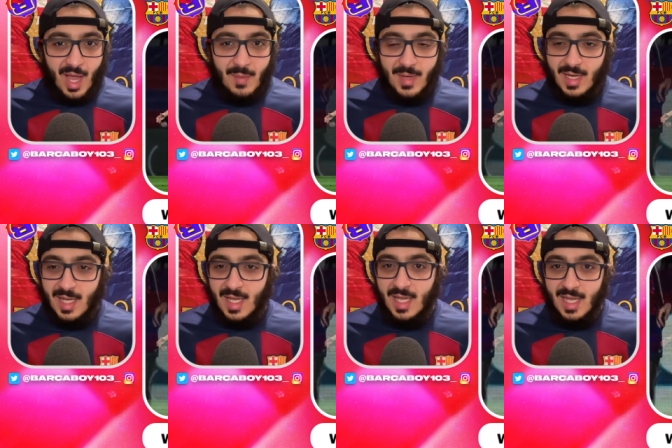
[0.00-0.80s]
I mean,
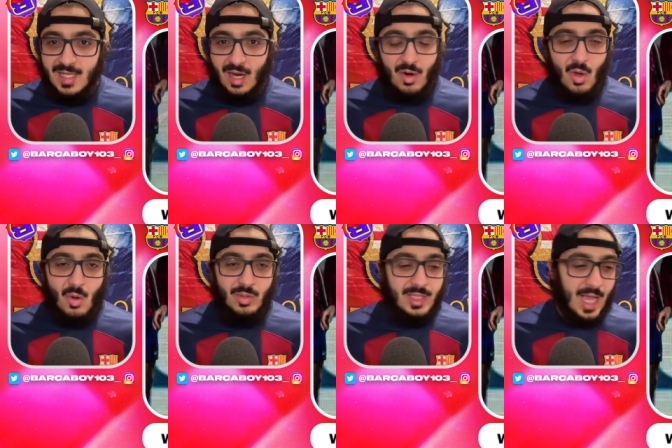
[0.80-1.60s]
he is our
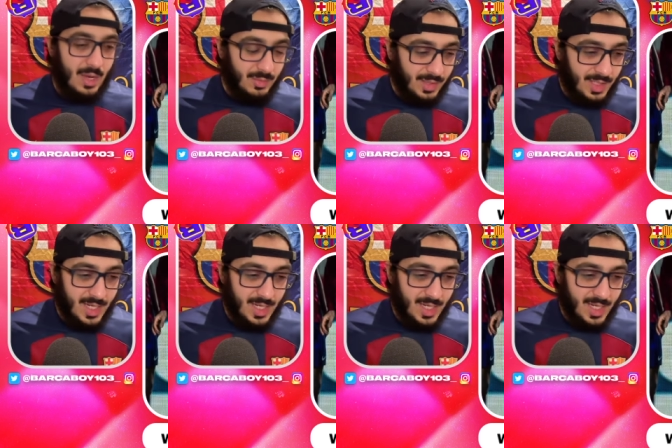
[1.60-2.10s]
only outlet.